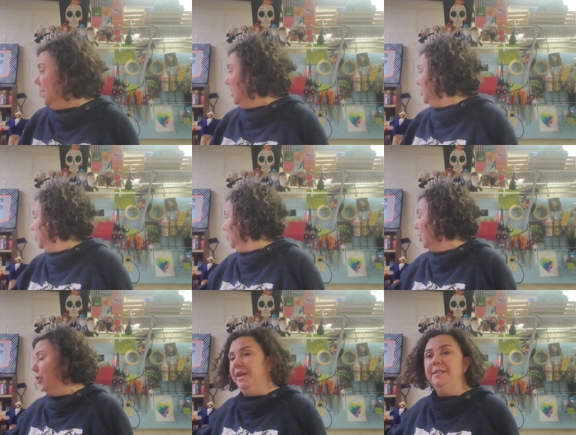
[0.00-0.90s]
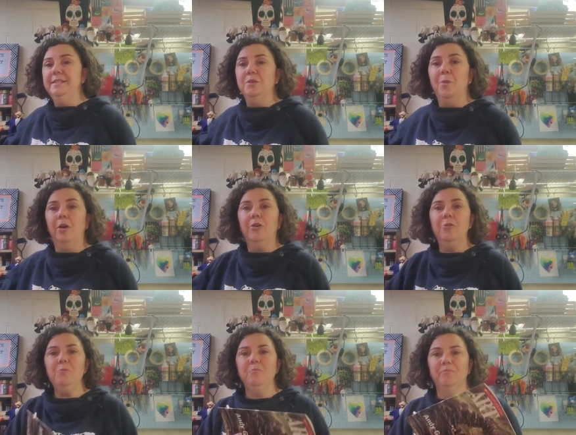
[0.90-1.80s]
a new artist tomorrow
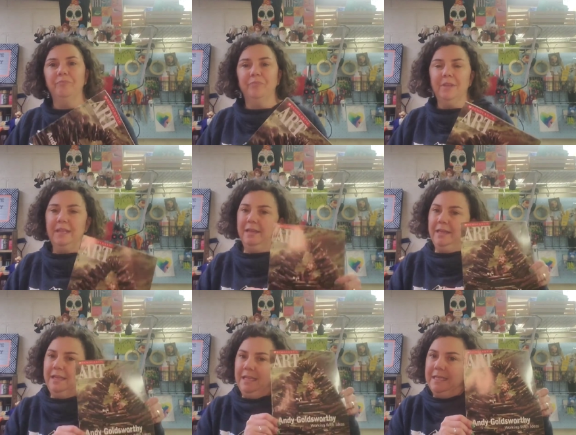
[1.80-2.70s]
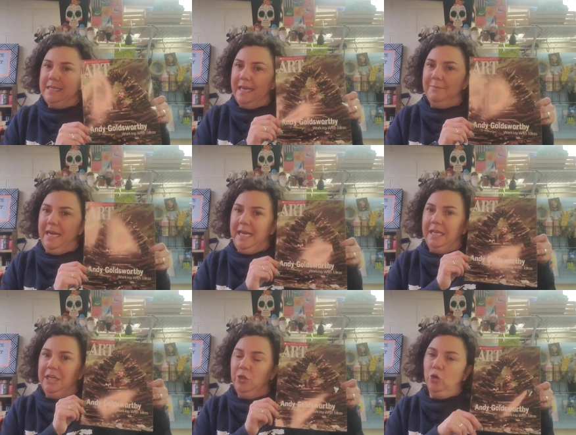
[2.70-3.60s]
named
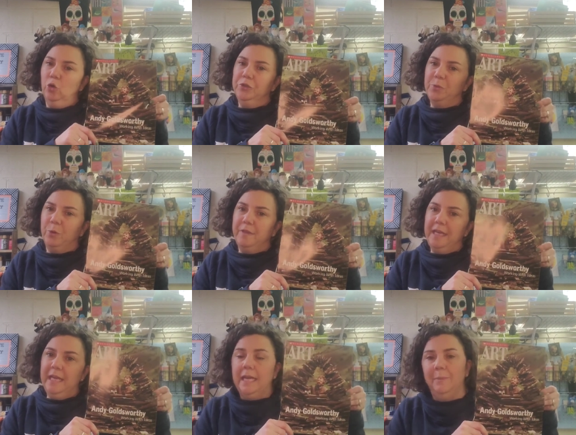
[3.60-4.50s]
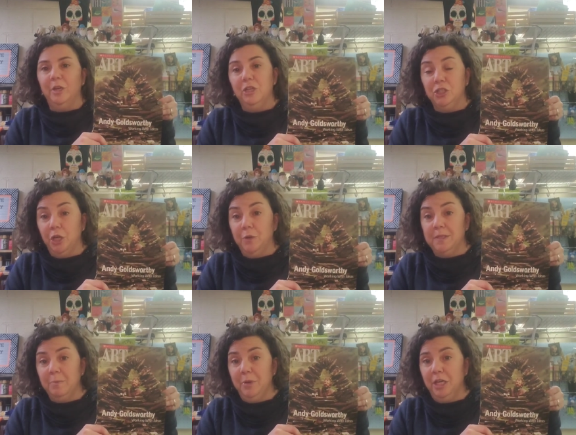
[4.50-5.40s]
Andy Goldsworthy, and I'm going to show you
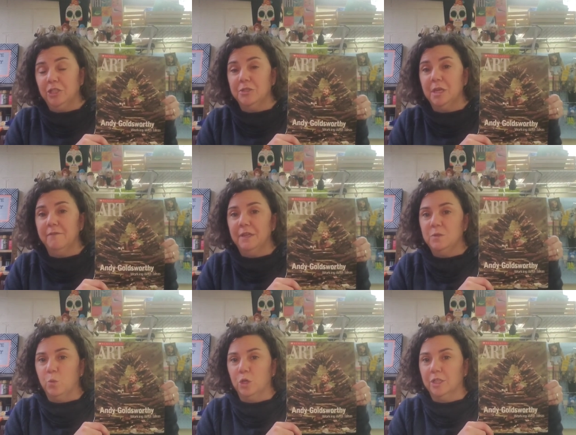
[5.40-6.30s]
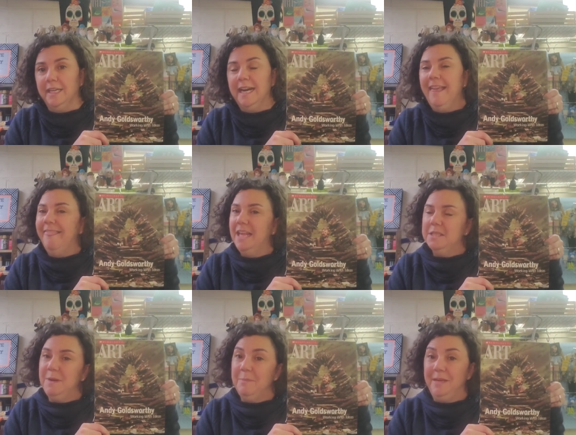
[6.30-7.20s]
some pictures of his work. This
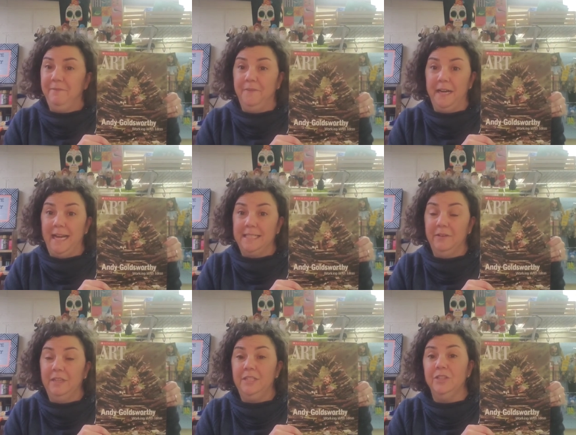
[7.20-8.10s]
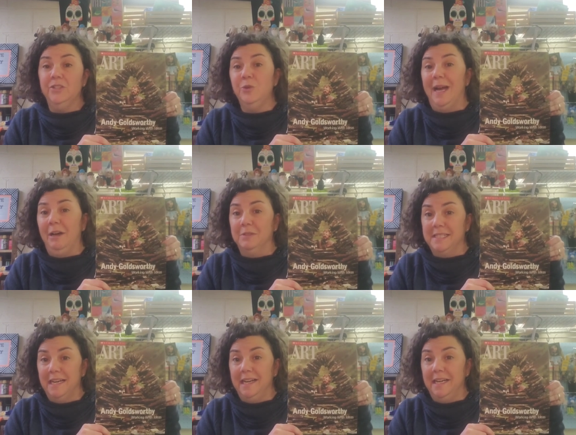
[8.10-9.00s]
might be a fun activity to do
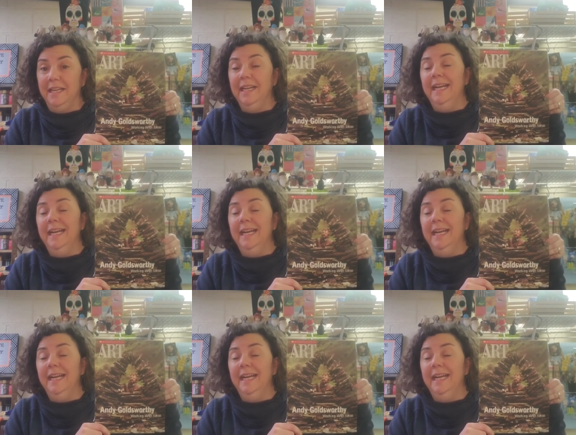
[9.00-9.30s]
outside.